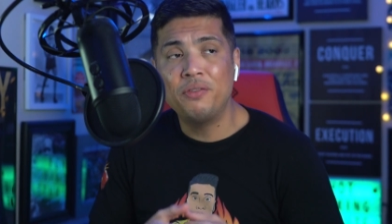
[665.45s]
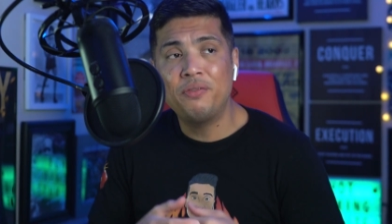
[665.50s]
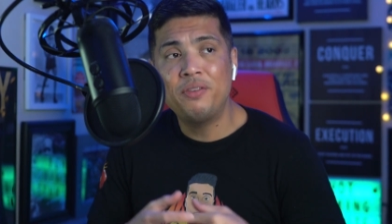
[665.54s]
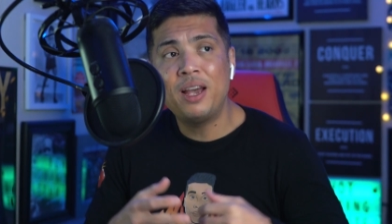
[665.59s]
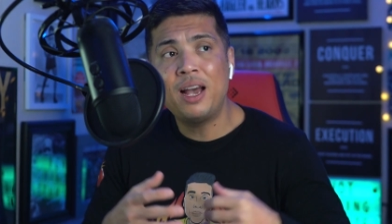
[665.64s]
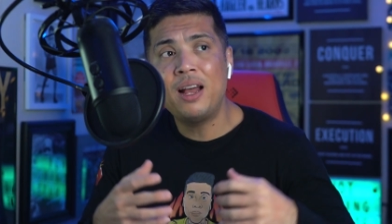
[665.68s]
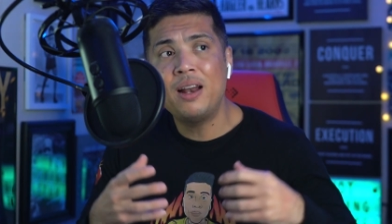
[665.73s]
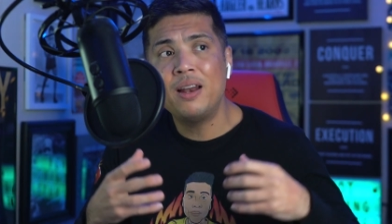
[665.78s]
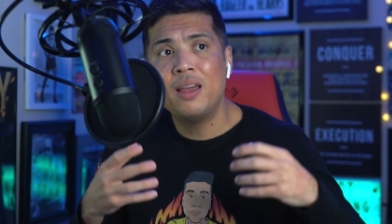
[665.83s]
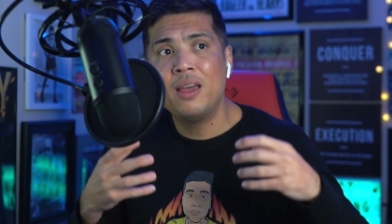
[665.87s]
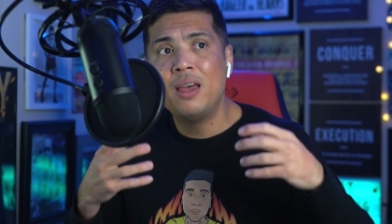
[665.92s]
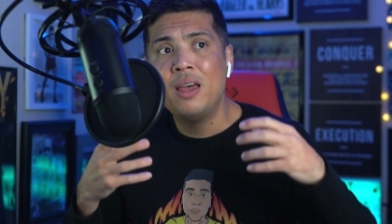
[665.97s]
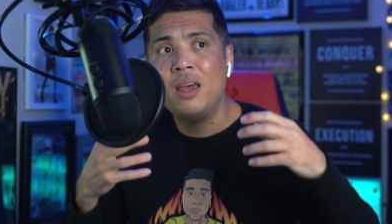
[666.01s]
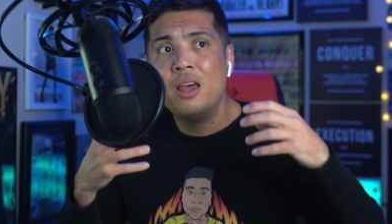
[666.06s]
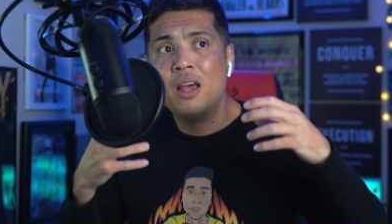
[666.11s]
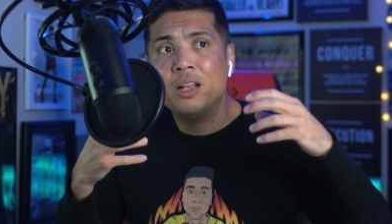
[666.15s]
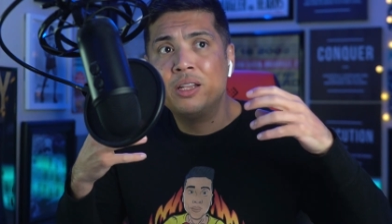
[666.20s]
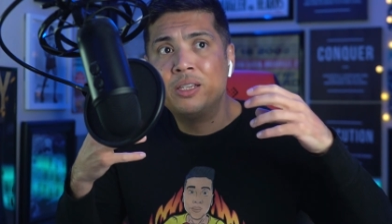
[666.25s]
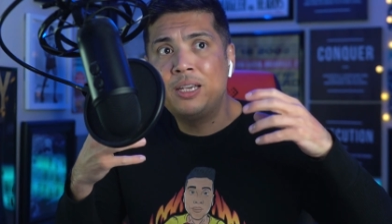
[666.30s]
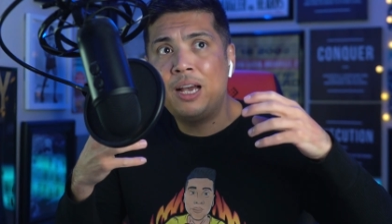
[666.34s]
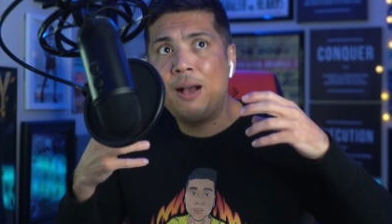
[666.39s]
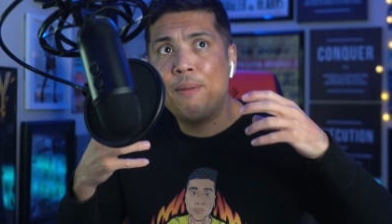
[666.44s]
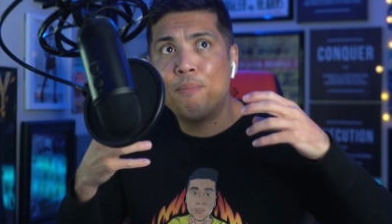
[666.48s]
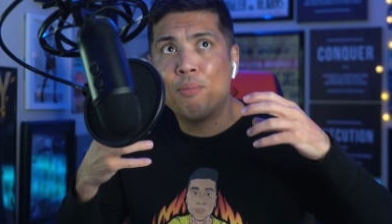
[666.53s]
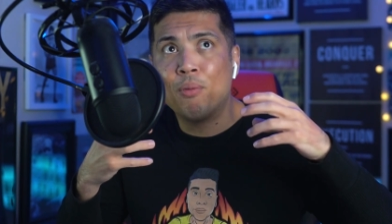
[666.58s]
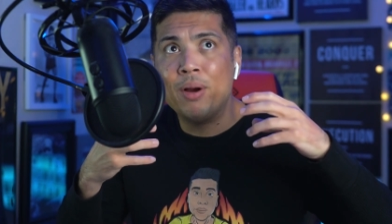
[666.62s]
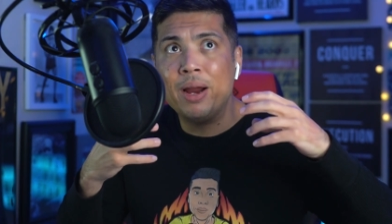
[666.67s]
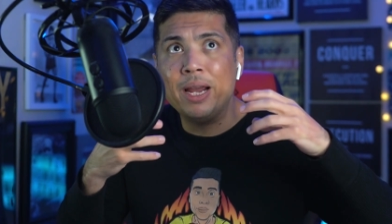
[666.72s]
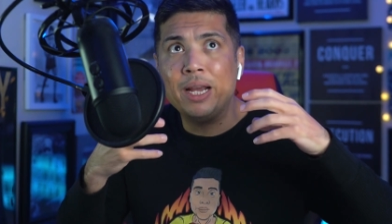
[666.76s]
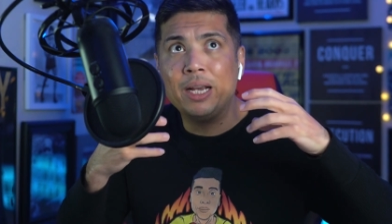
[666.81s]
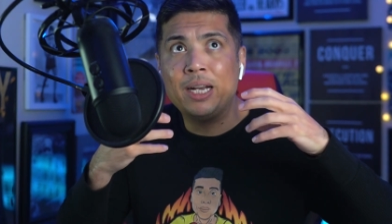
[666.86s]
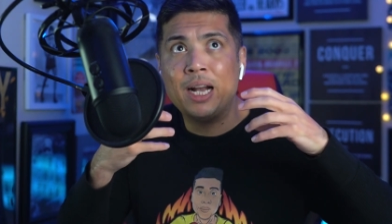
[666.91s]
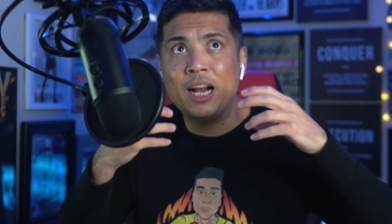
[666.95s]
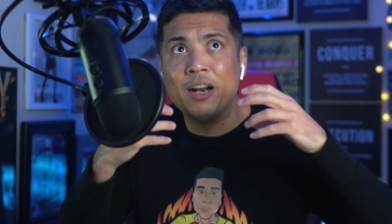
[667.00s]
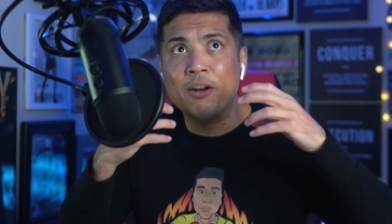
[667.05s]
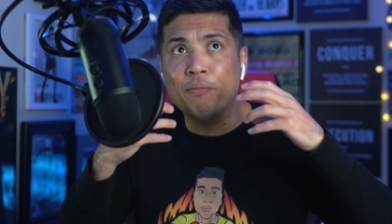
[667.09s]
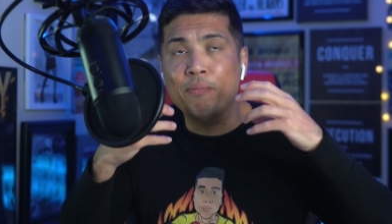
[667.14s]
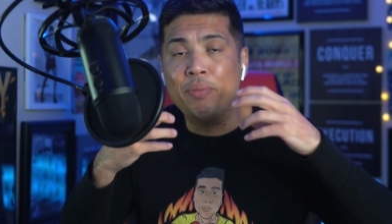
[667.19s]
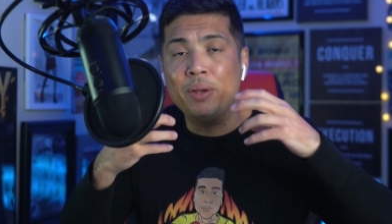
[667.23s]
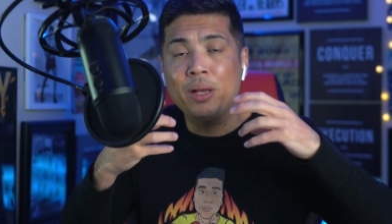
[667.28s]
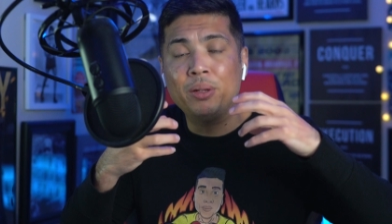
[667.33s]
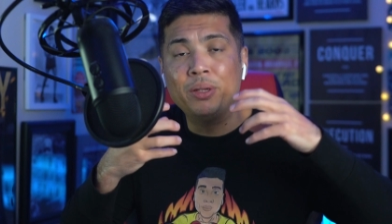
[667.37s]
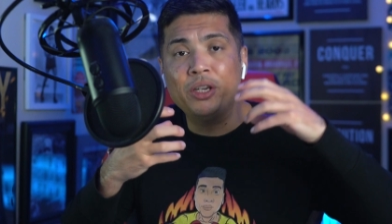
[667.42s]
You've got top rank kind
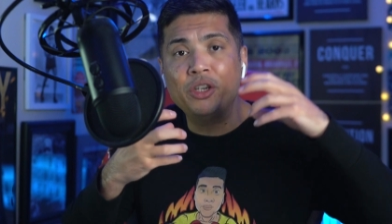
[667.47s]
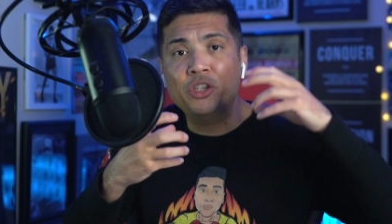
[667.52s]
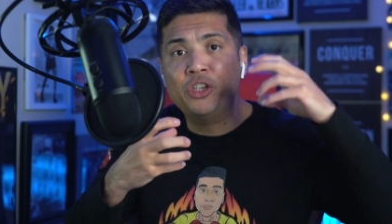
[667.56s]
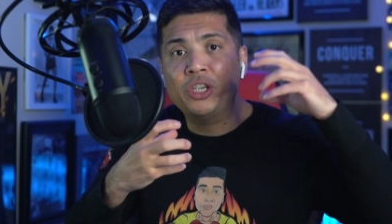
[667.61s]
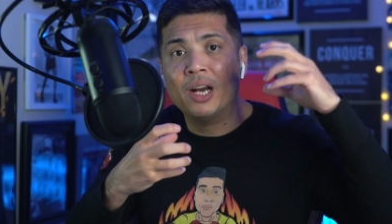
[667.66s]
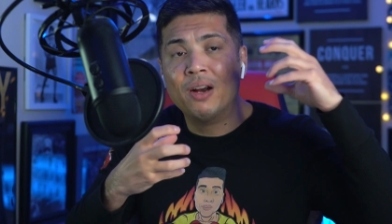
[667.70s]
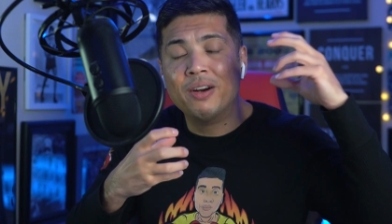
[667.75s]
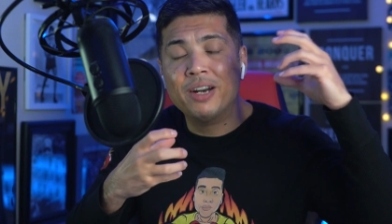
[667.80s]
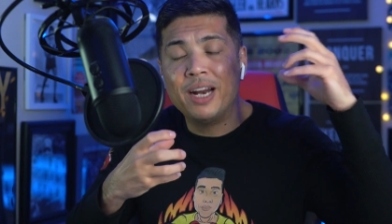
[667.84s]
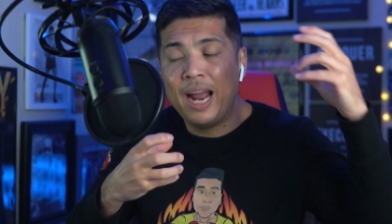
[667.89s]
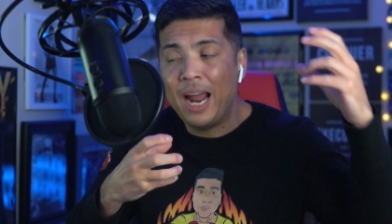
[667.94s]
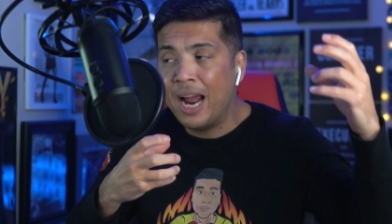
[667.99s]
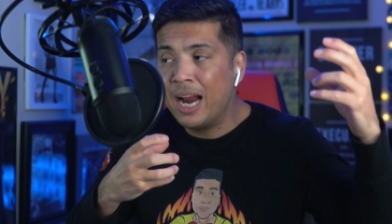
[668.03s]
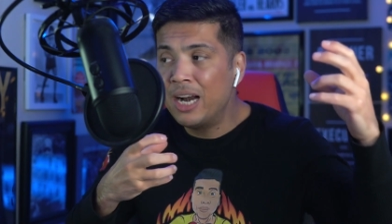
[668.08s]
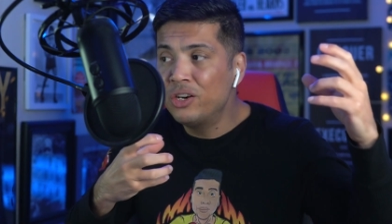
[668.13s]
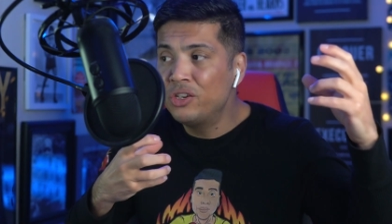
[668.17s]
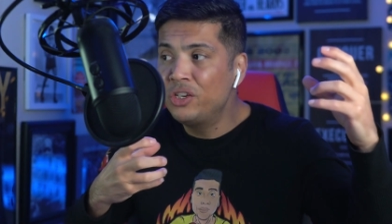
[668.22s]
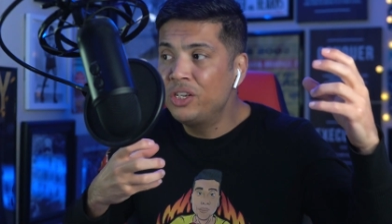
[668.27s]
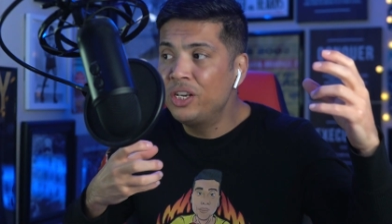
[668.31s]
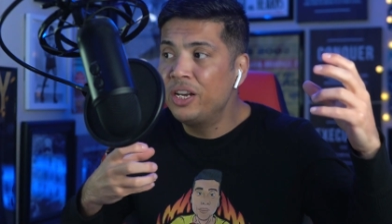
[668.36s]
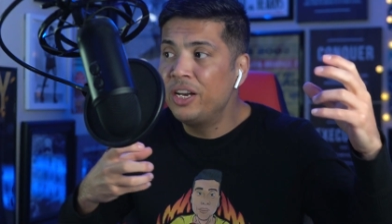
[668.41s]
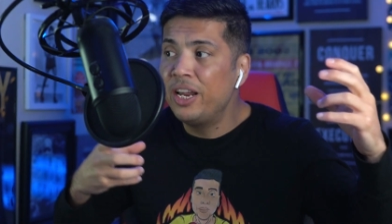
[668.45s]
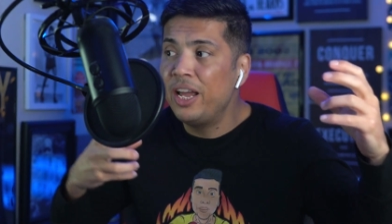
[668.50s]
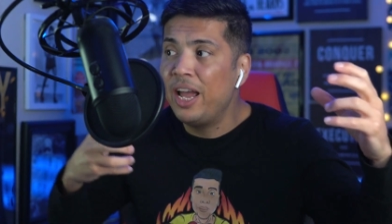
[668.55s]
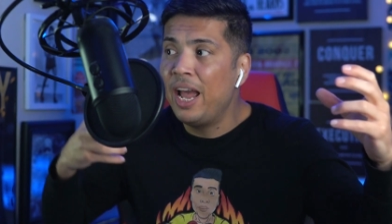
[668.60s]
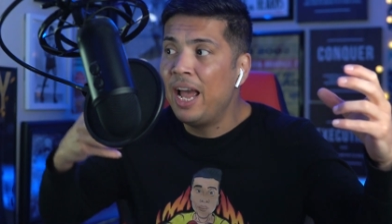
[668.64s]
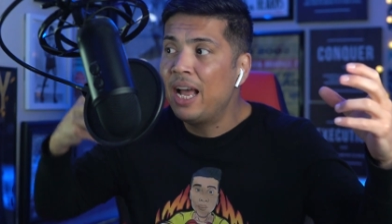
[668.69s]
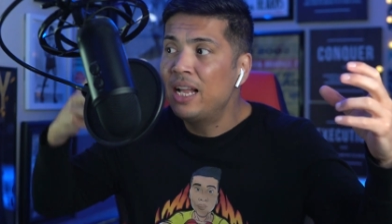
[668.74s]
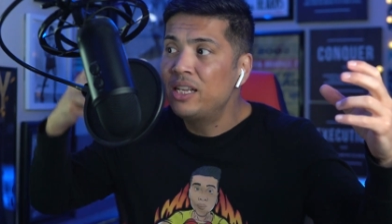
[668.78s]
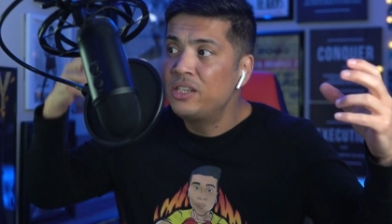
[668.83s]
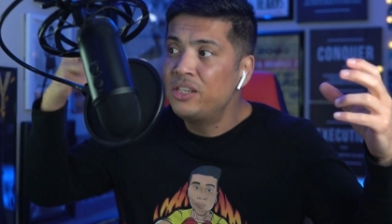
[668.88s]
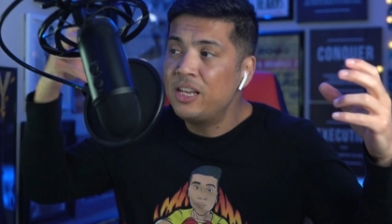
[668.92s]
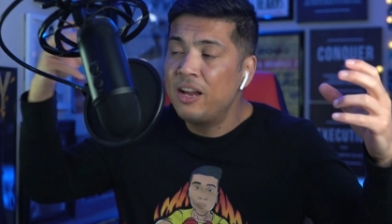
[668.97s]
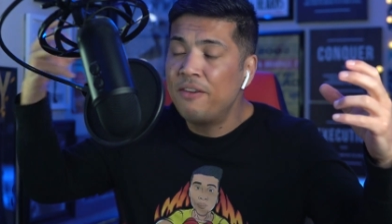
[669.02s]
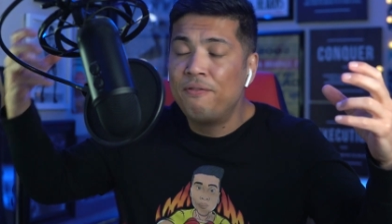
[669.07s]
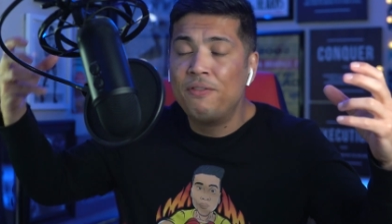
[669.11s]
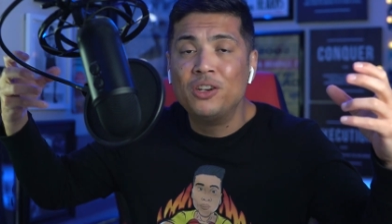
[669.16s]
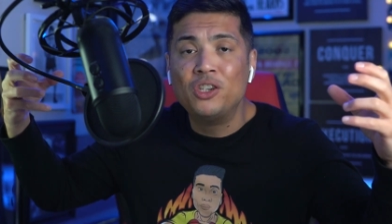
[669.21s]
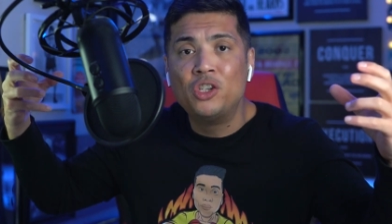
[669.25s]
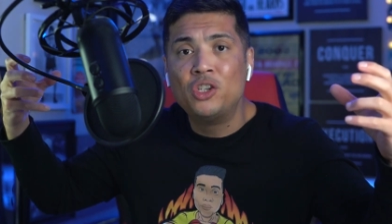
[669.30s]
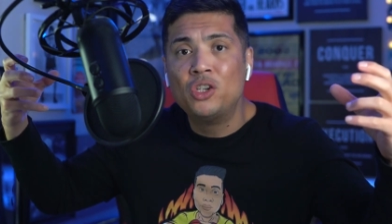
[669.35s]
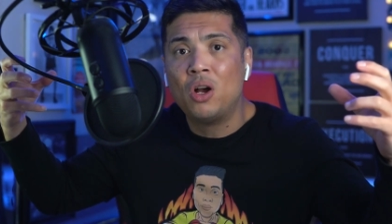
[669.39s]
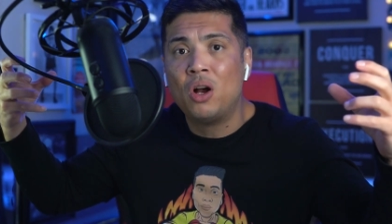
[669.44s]
of building Jared Anderson and
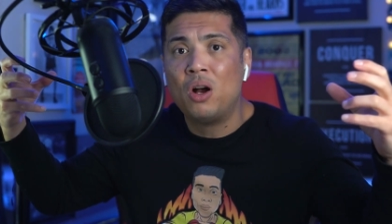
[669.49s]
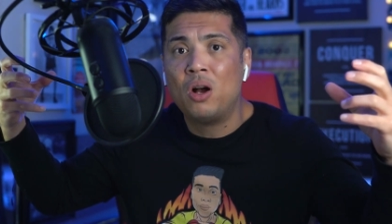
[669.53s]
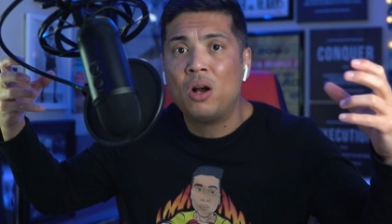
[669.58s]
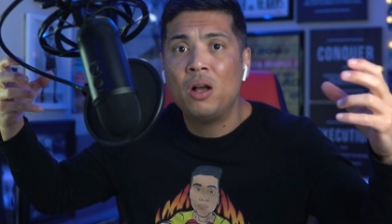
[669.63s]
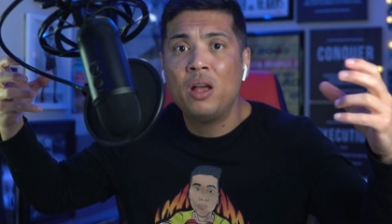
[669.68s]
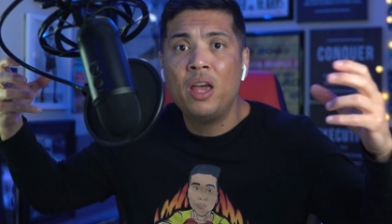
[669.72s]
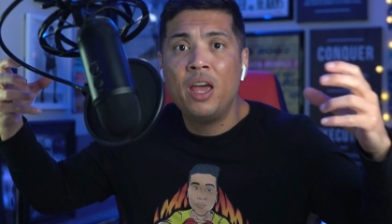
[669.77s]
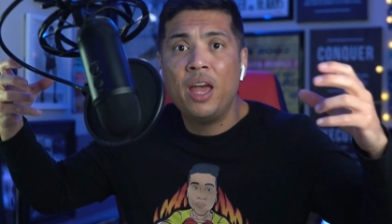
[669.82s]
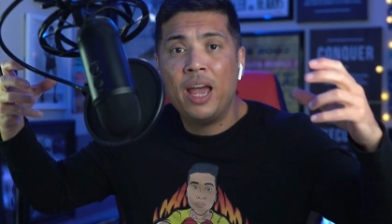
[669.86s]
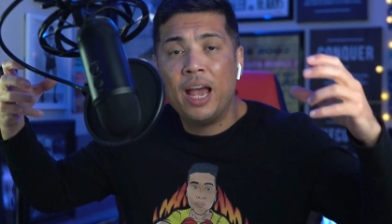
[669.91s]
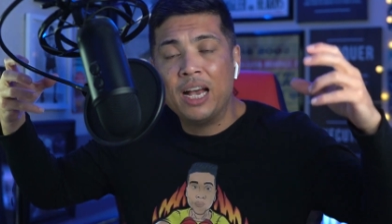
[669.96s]
Stephen Shaw